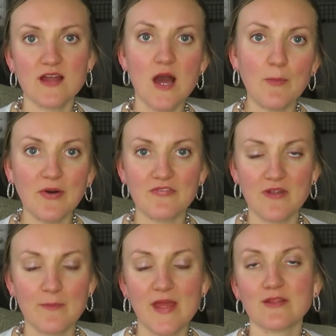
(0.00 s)
a couple
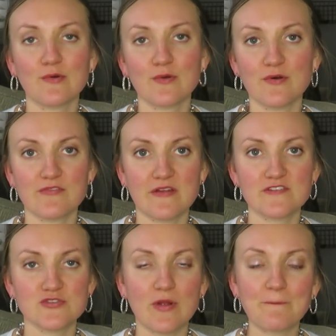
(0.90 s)
from my local
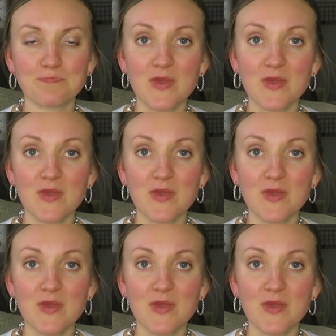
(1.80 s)
thrift store.